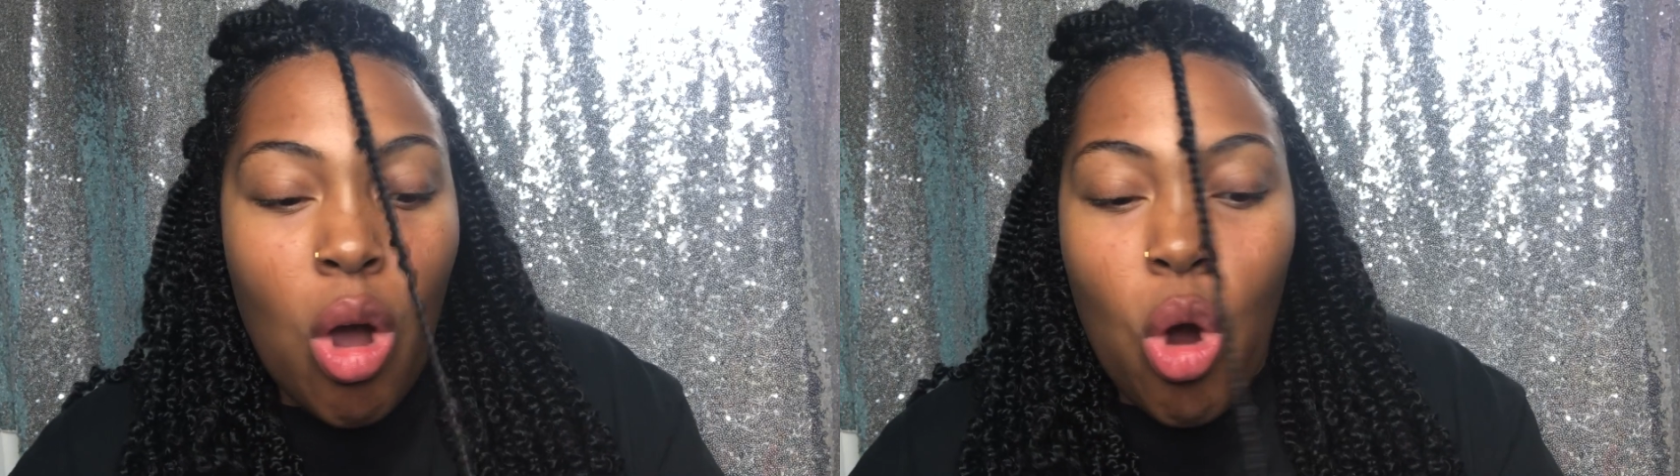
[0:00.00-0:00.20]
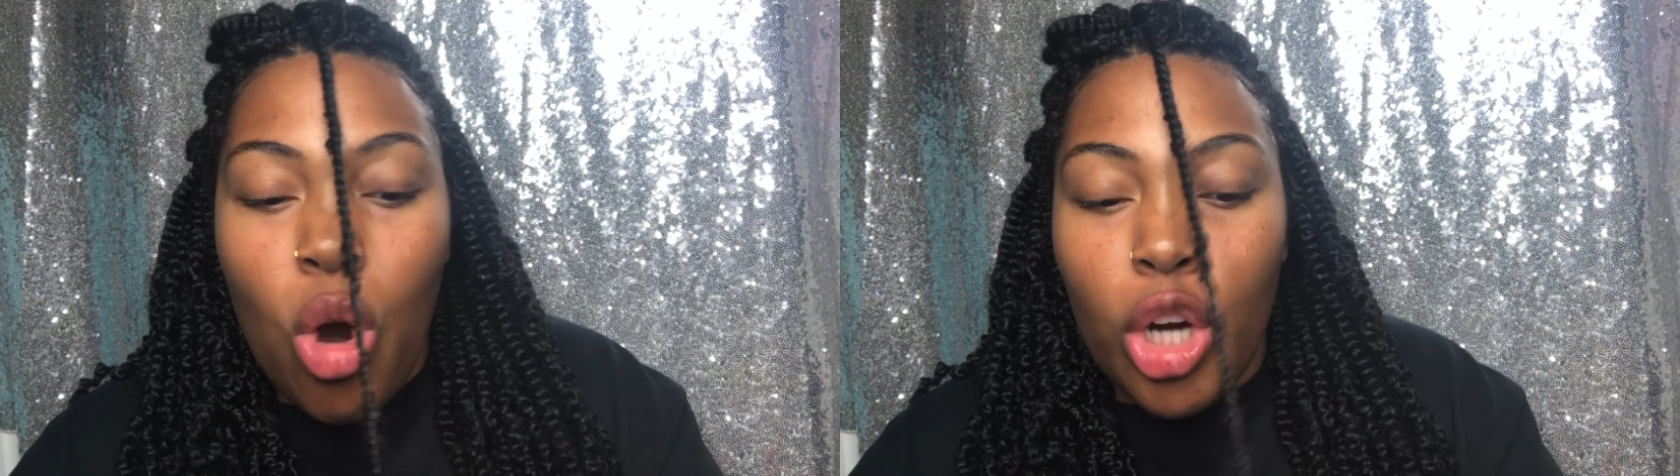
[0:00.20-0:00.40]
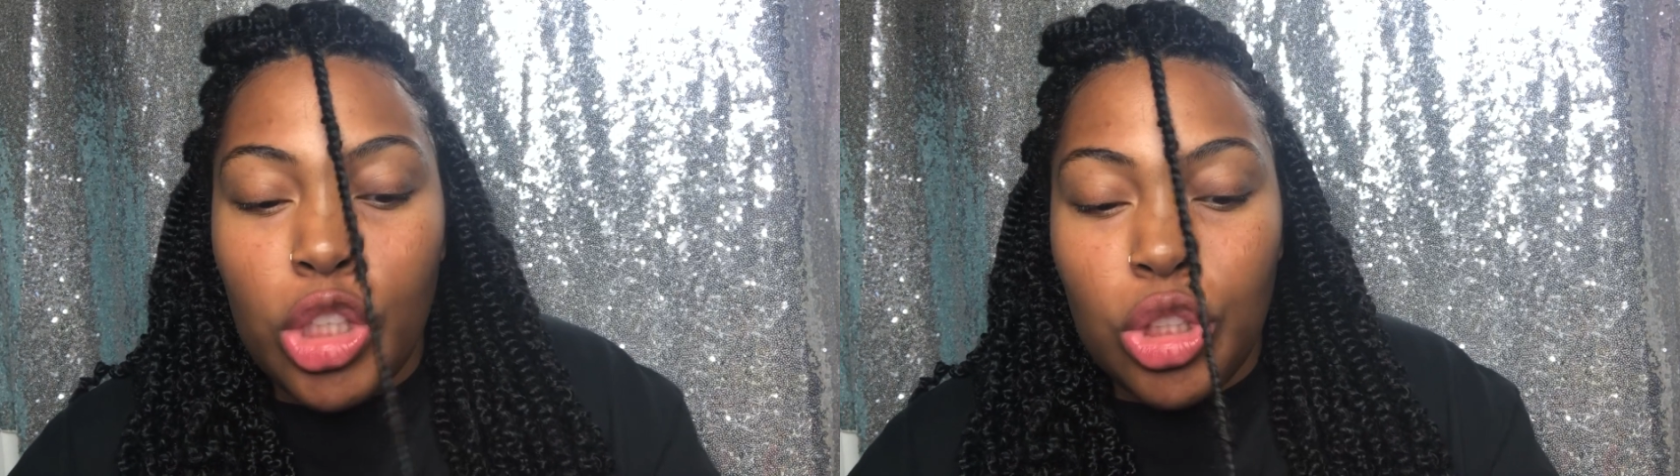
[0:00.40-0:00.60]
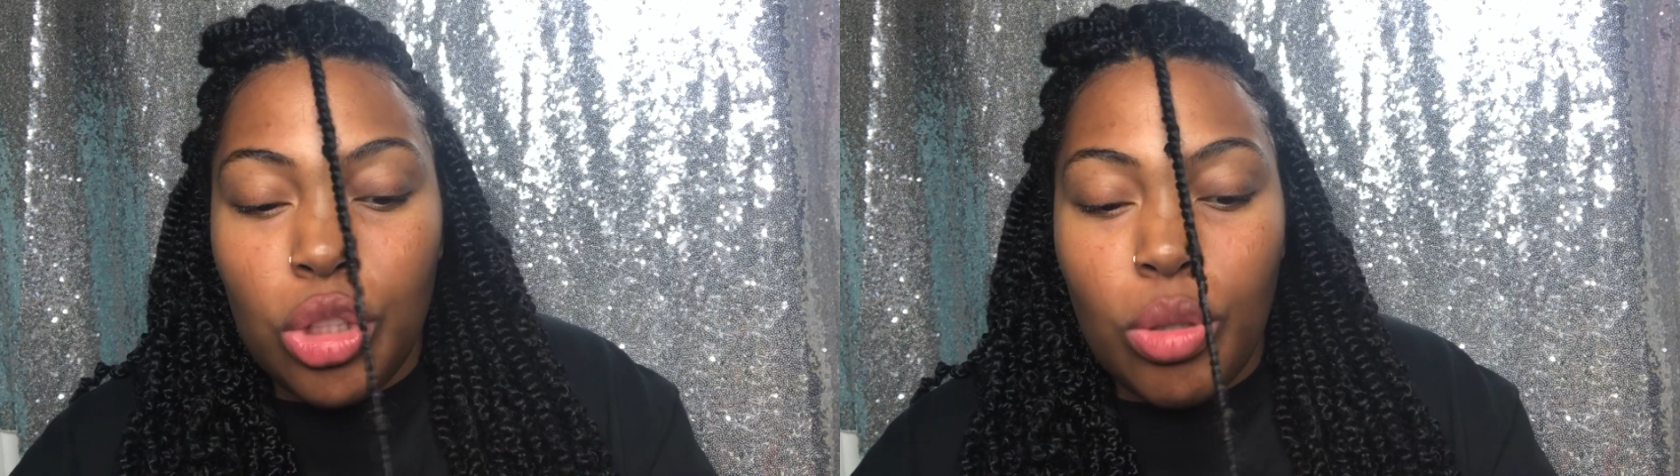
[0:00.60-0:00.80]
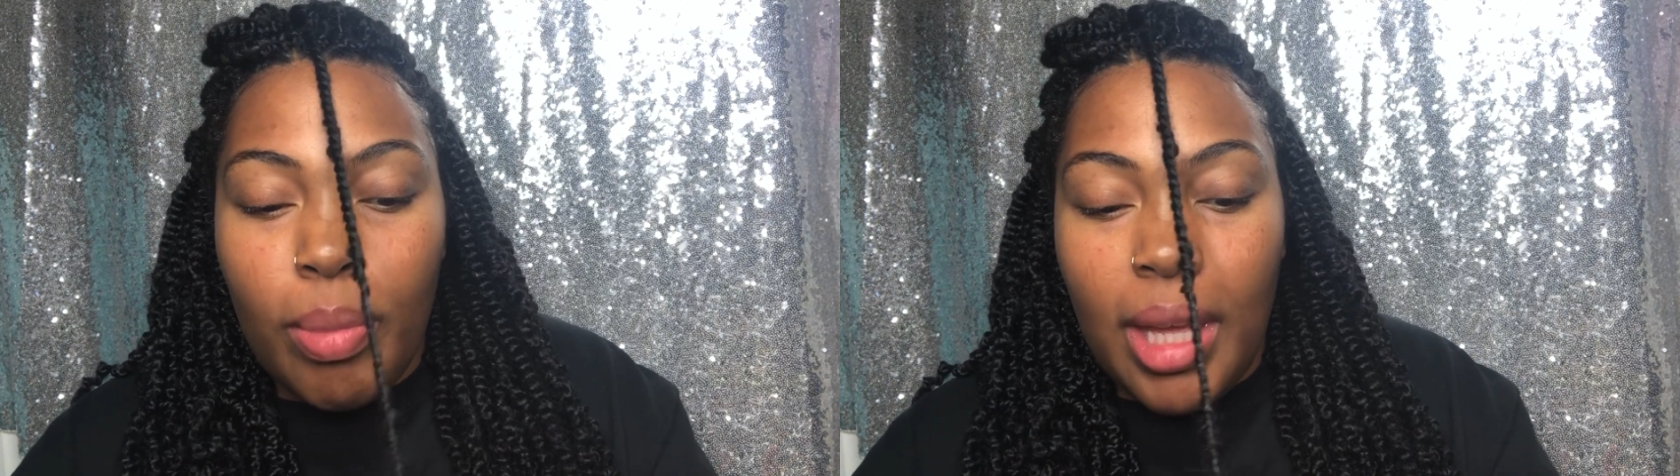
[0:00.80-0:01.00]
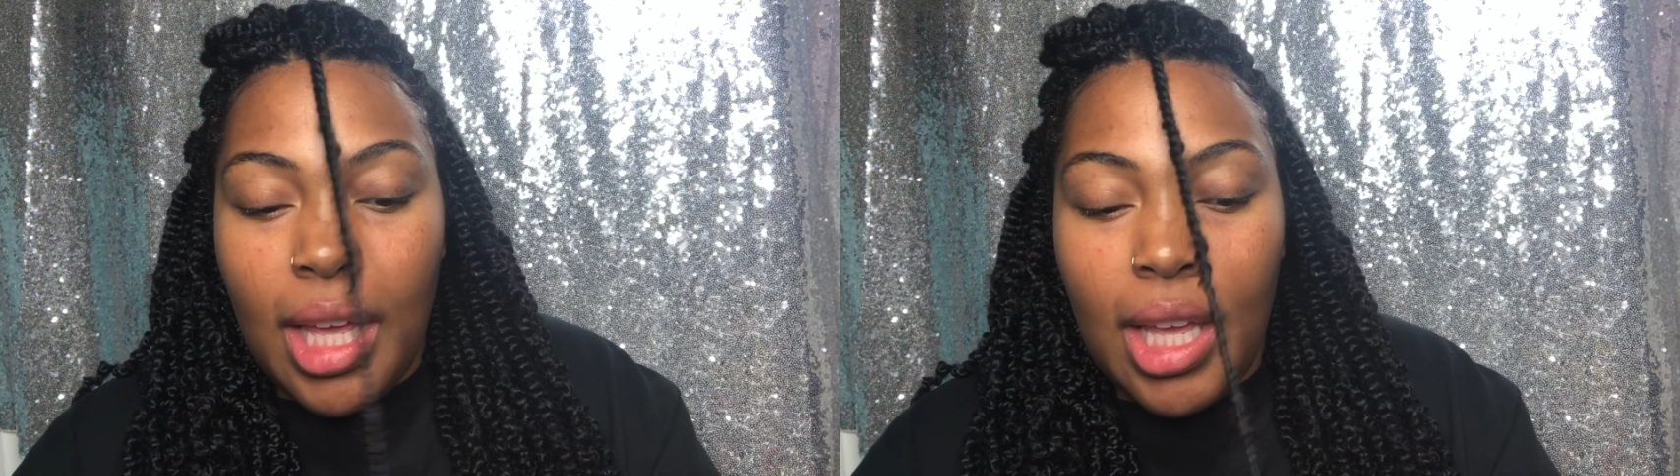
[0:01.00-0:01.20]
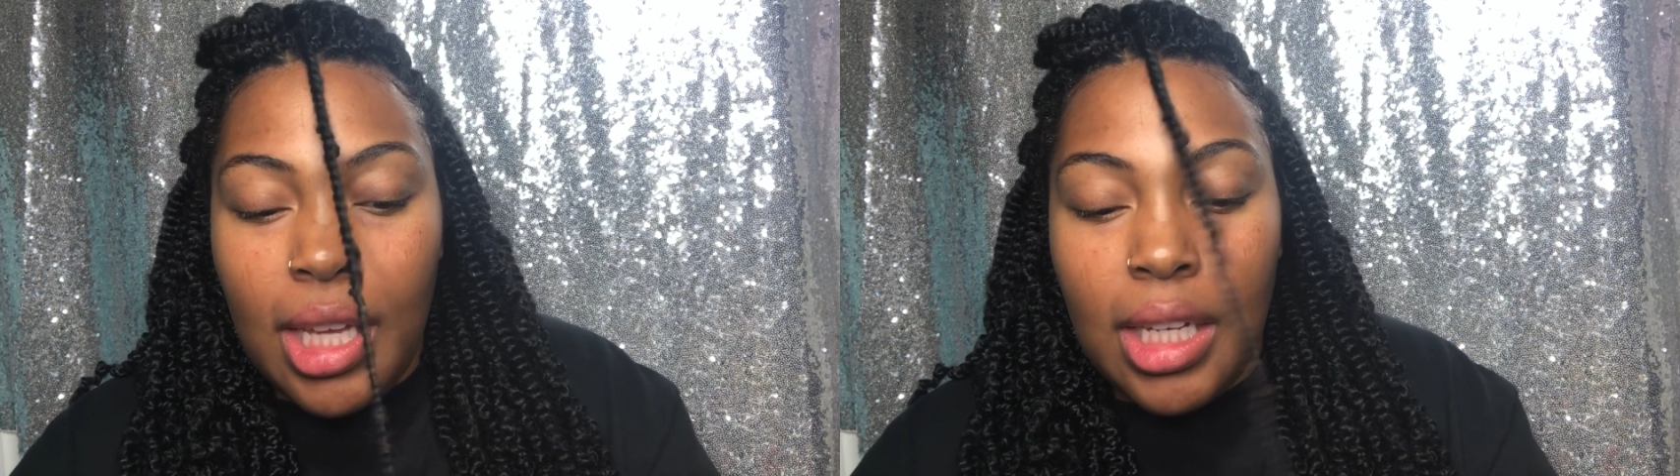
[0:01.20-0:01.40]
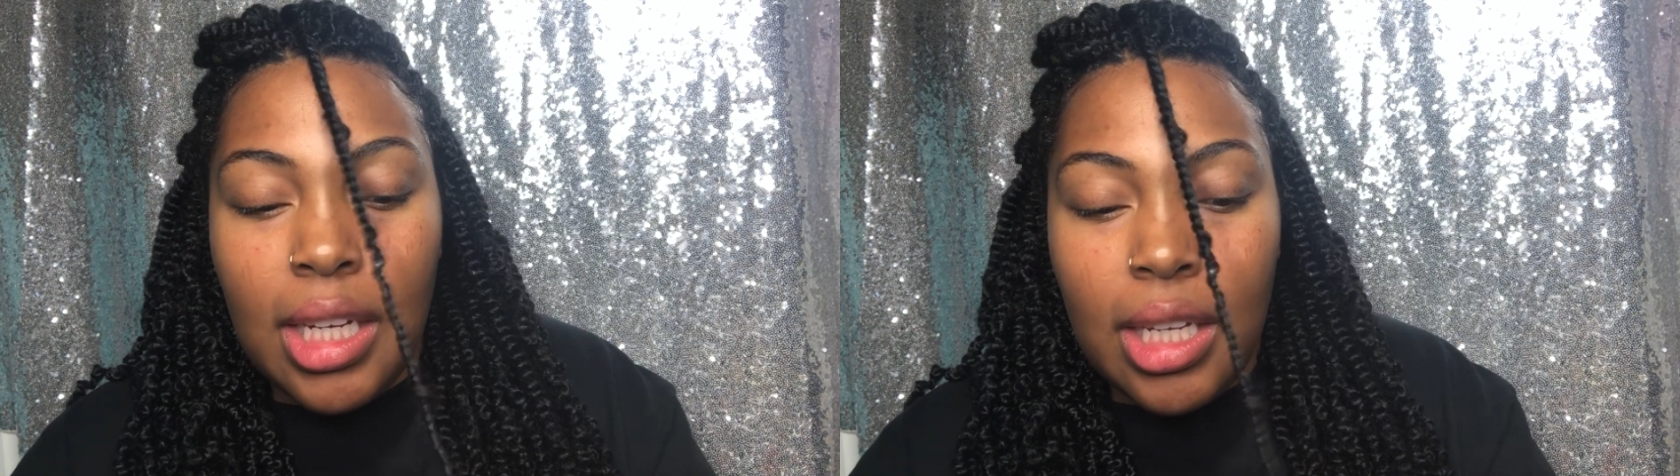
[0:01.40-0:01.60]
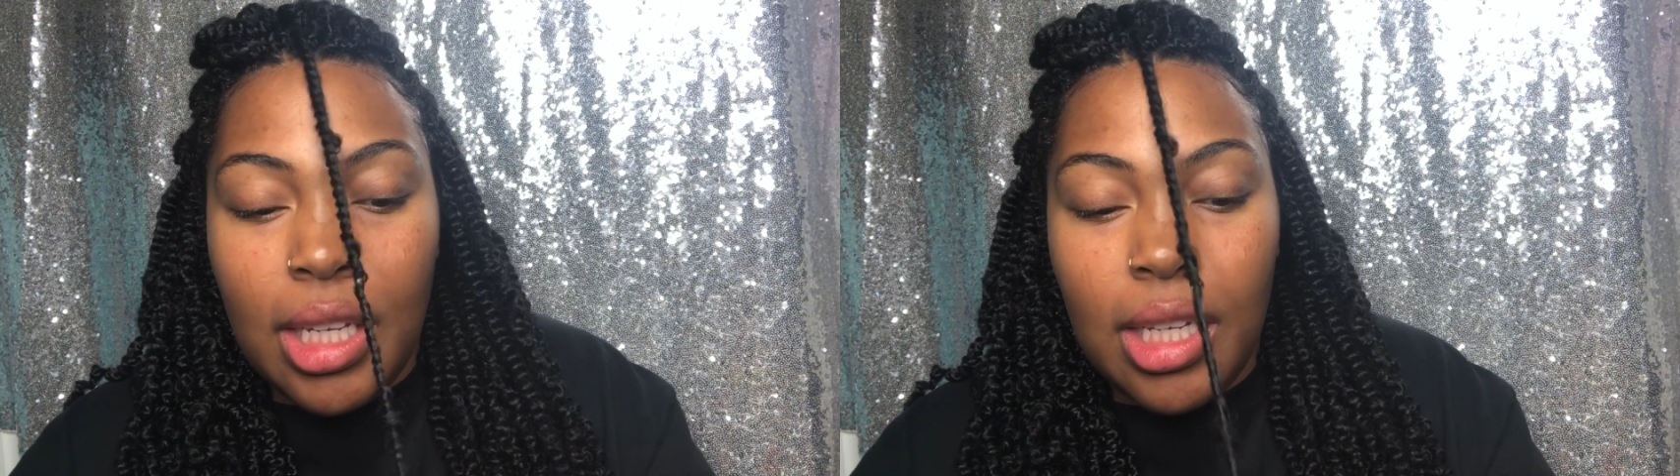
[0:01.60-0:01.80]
Or do you mean,